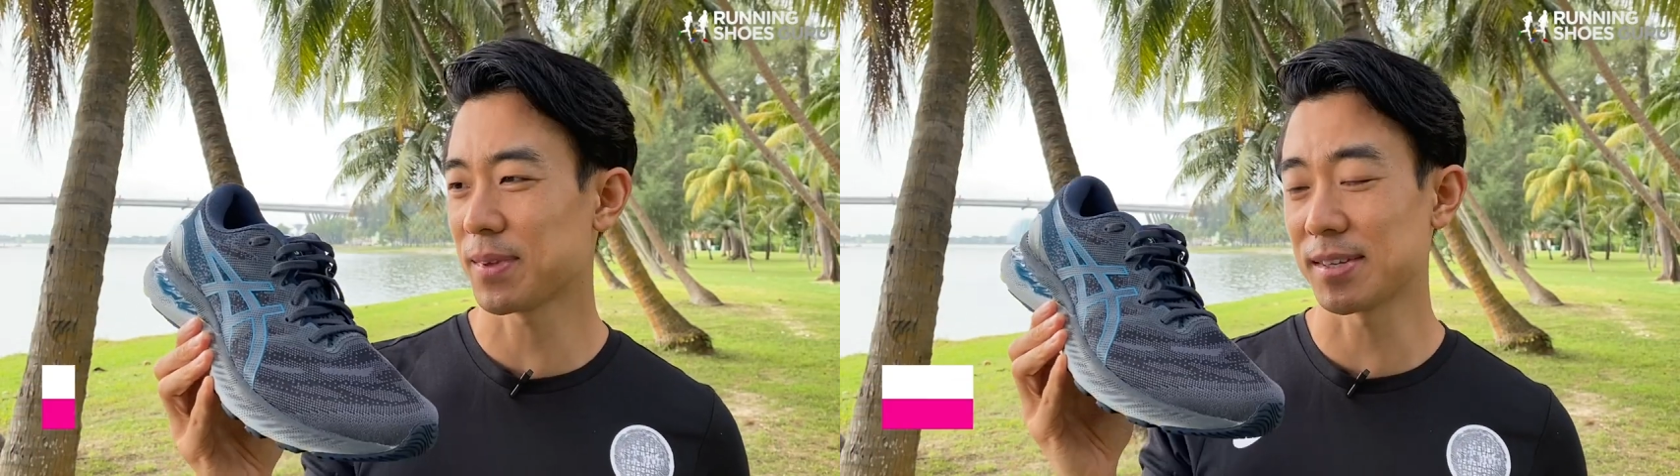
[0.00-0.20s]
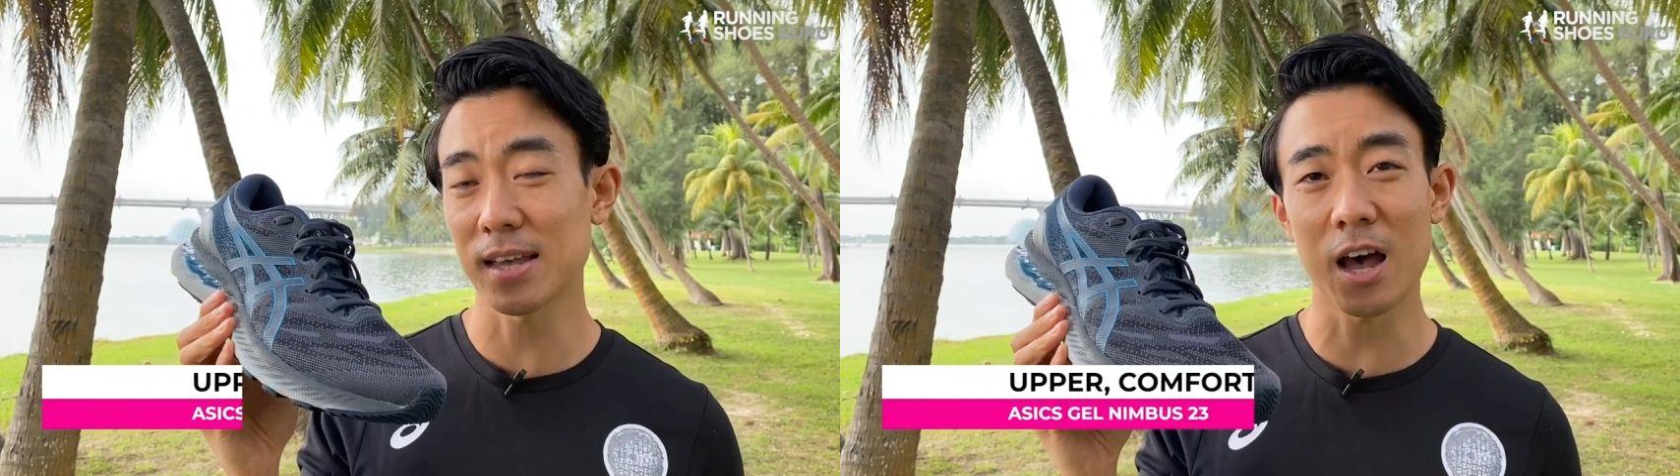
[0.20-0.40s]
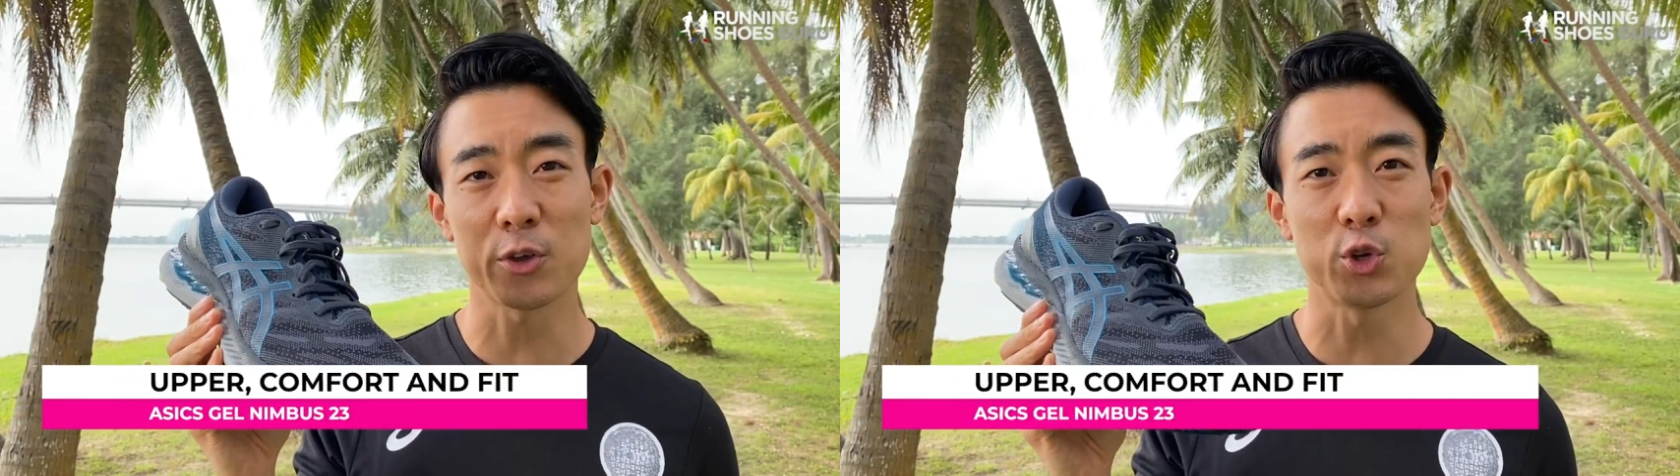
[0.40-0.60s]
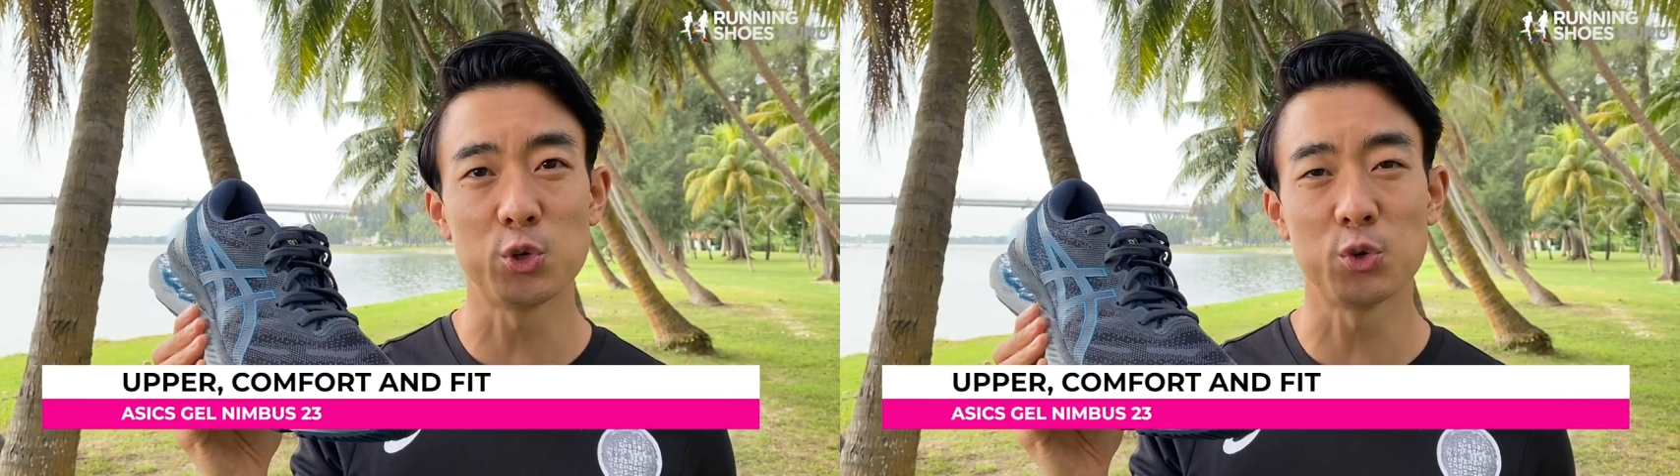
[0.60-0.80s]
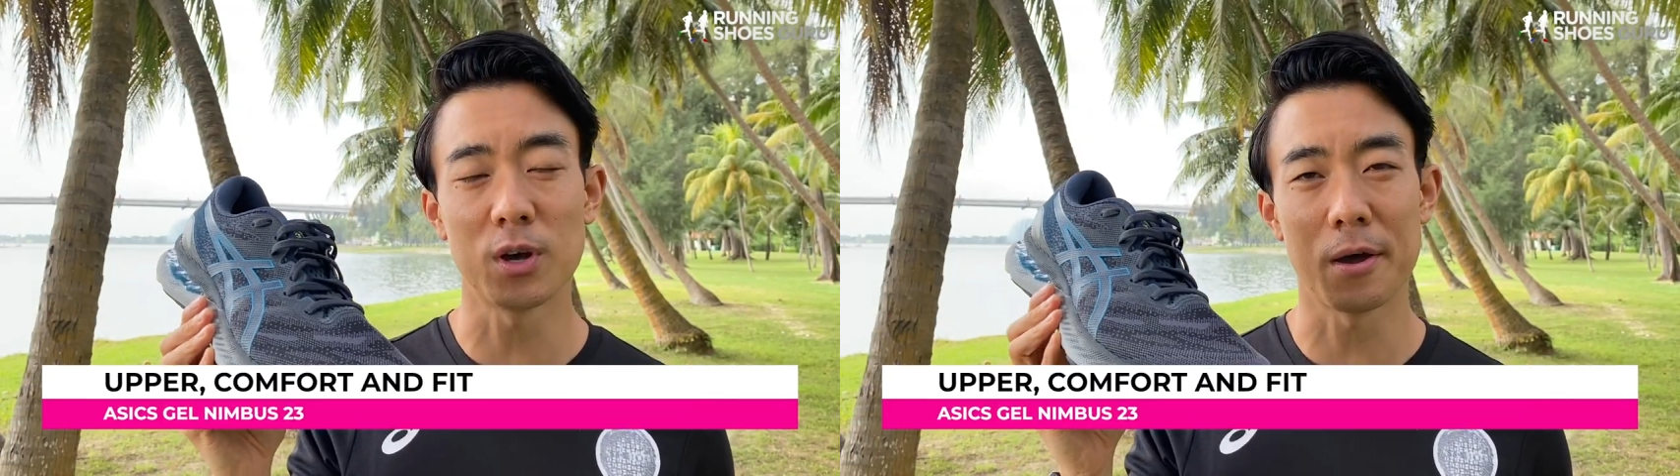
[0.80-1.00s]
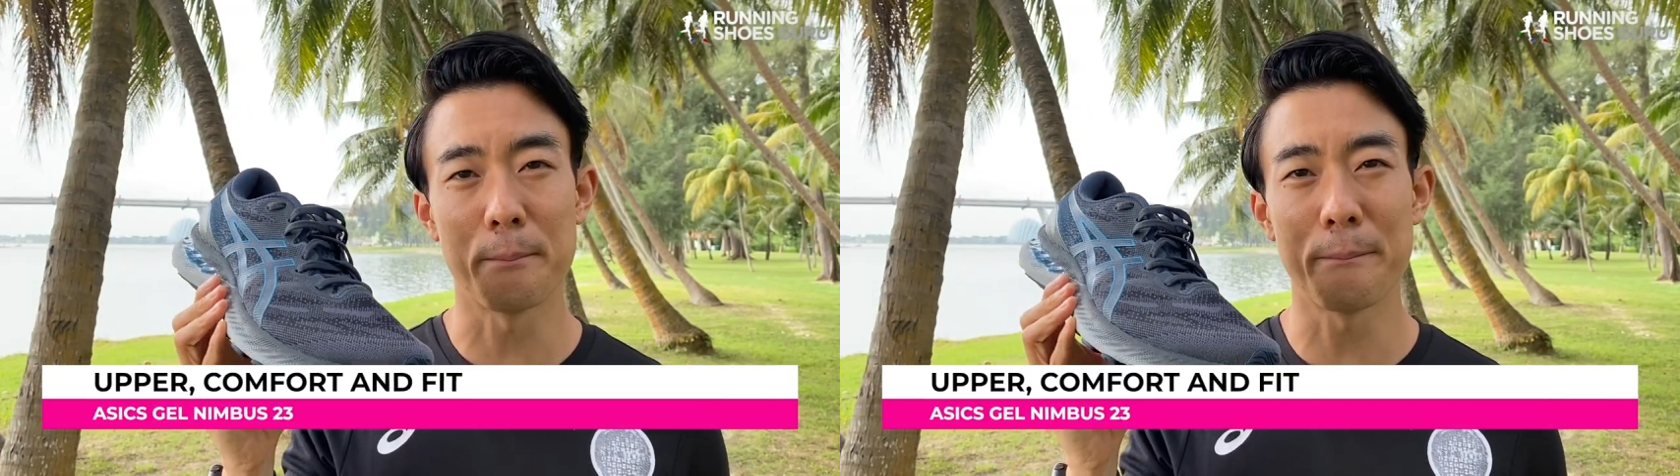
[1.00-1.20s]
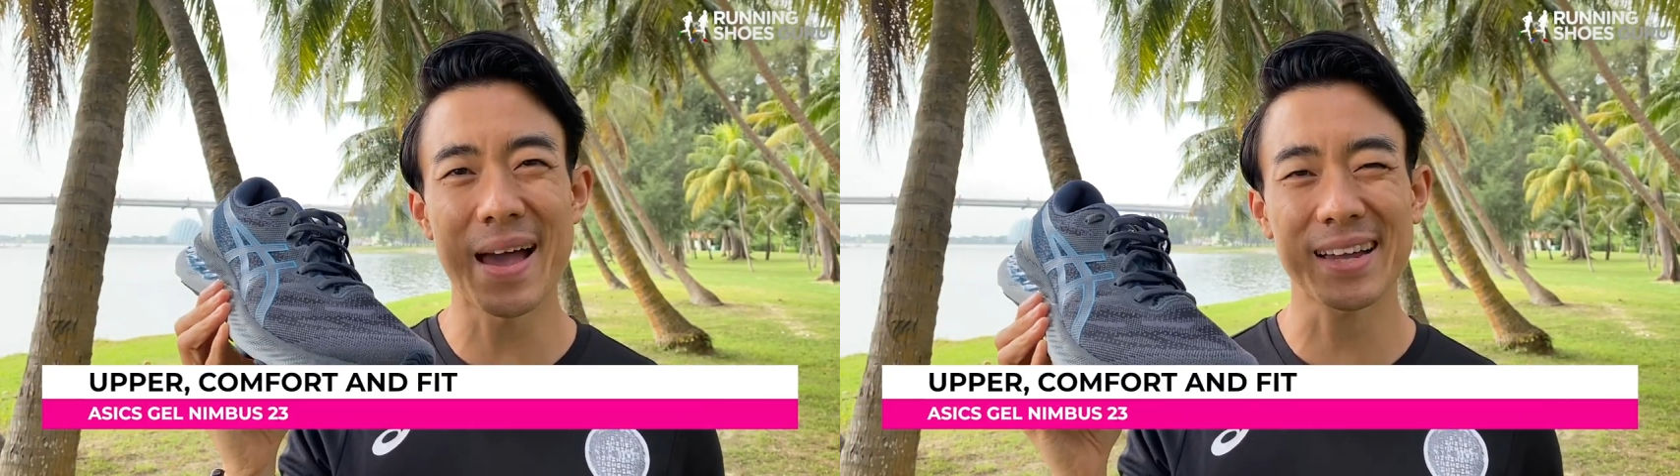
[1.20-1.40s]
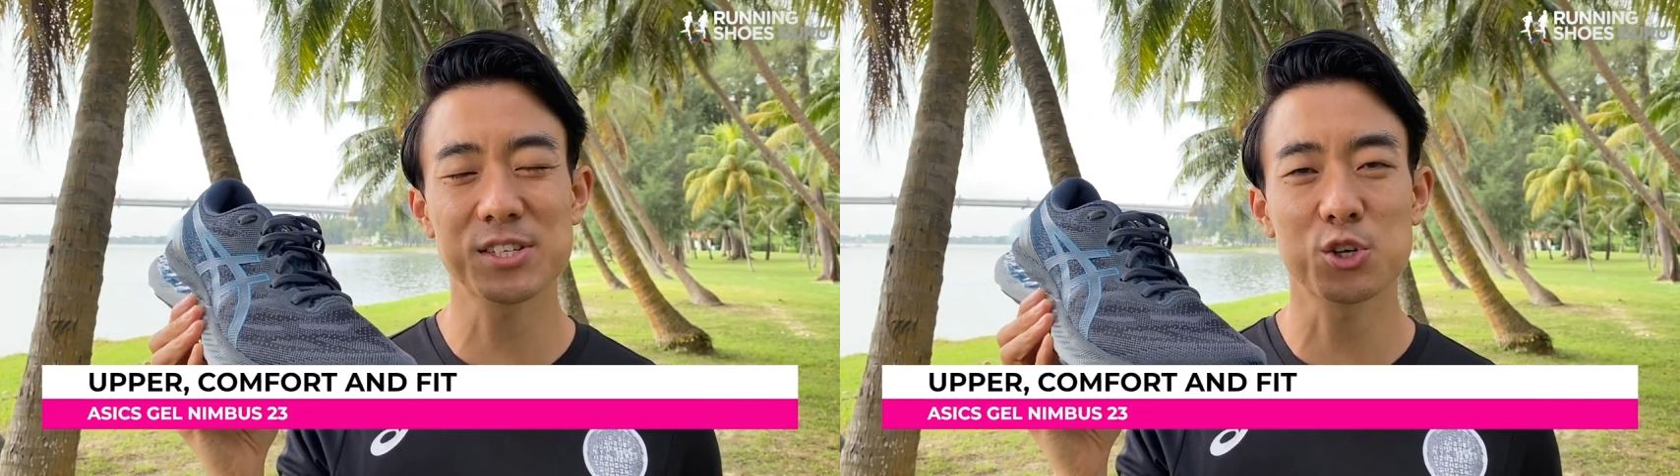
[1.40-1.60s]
is how you do a max